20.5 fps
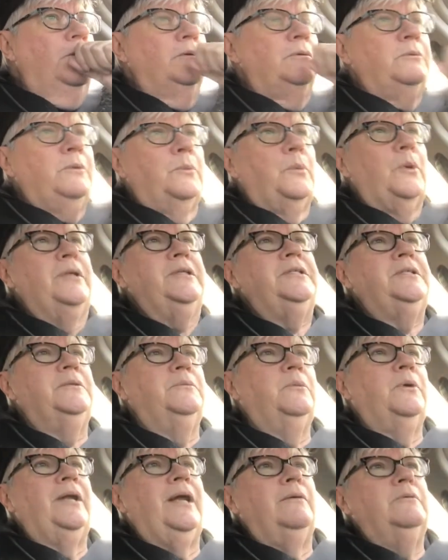
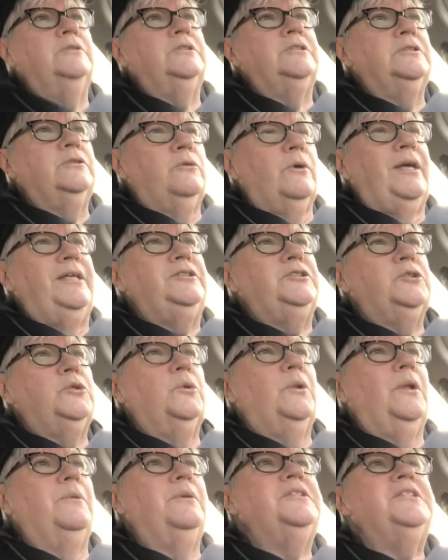When I was in grade
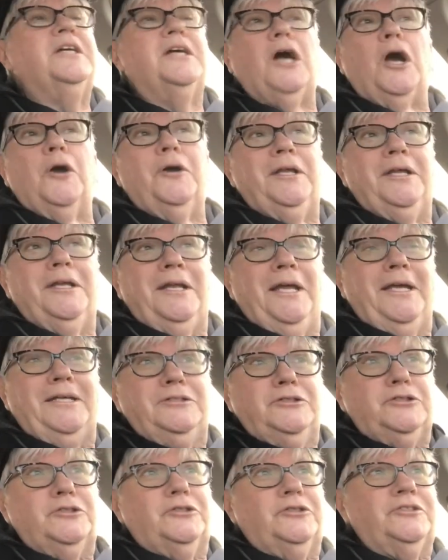school, I went to Guardian
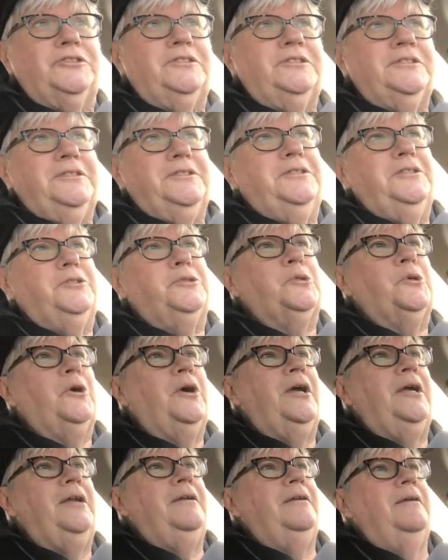Angels in
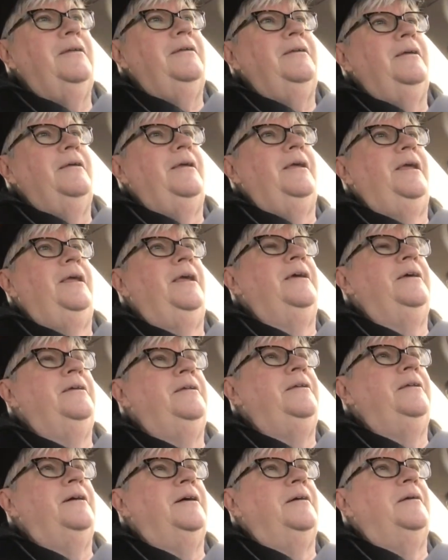Detroit.
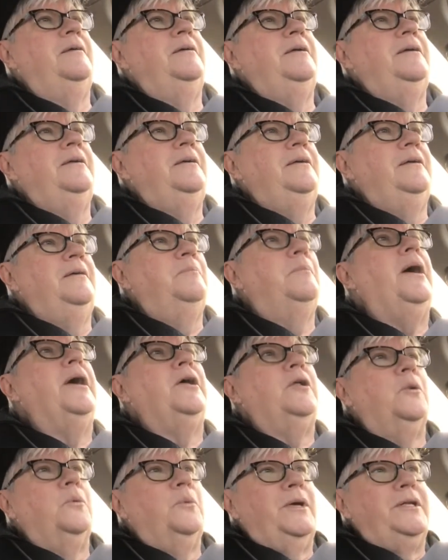And
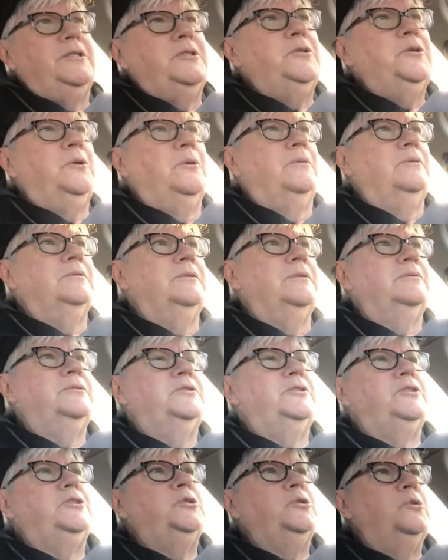Michael went too. It
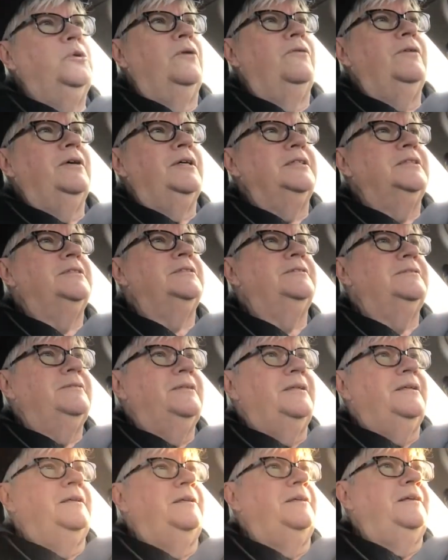was the two of us.
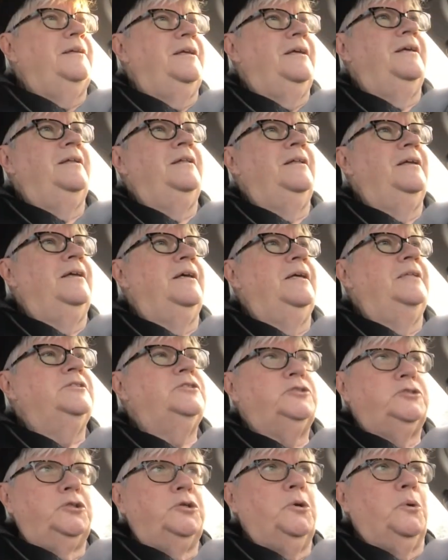And
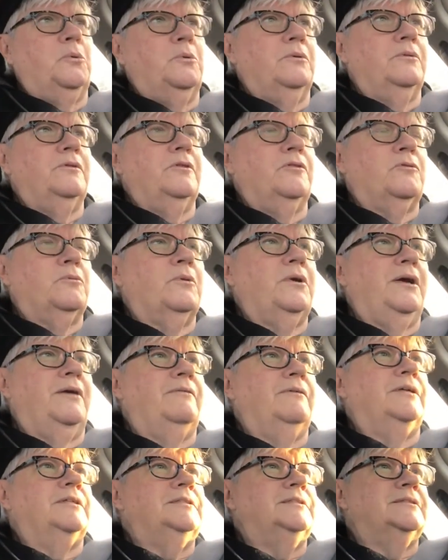Sue, the three
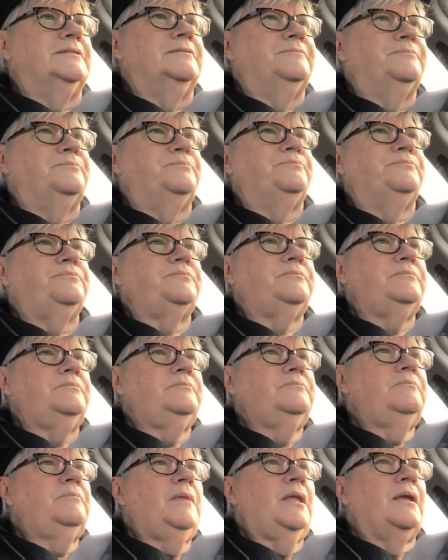of us.
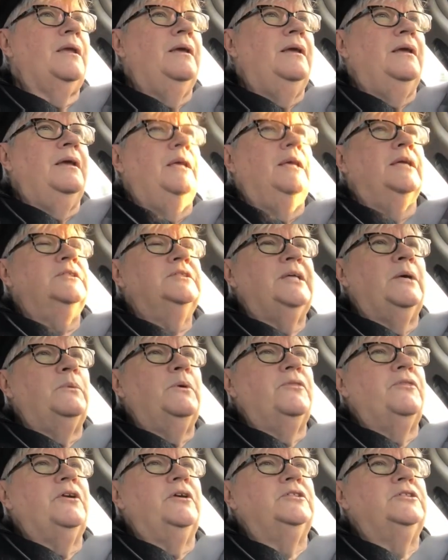Because I
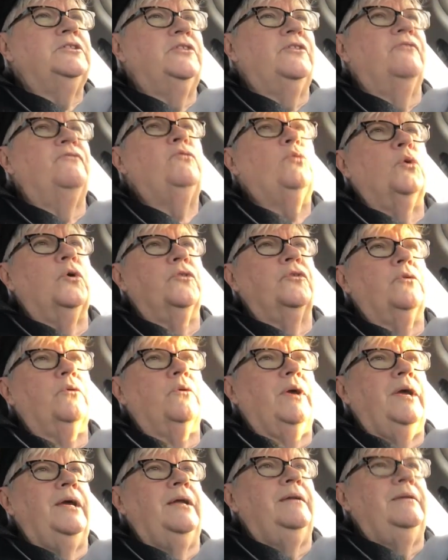went there till the fourth
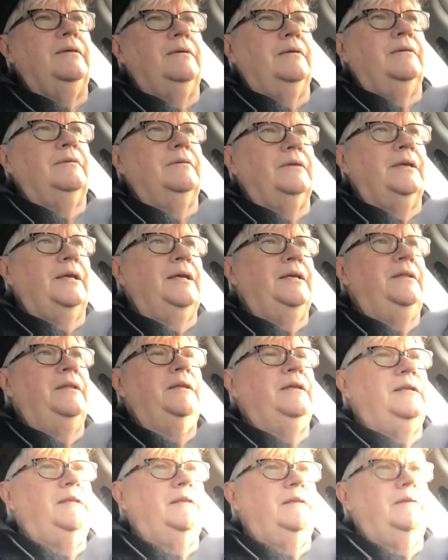grade. And
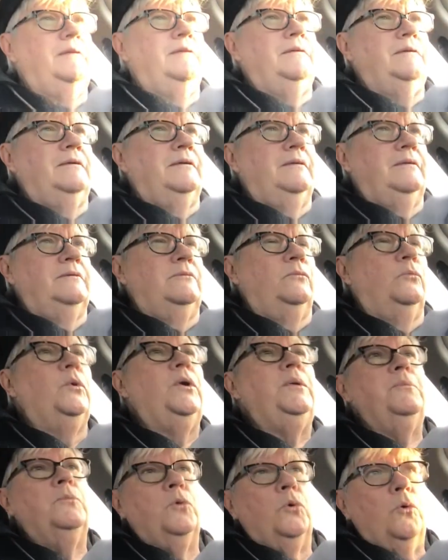then
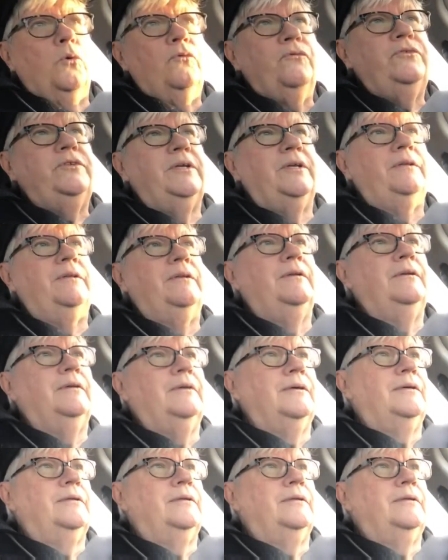we moved and...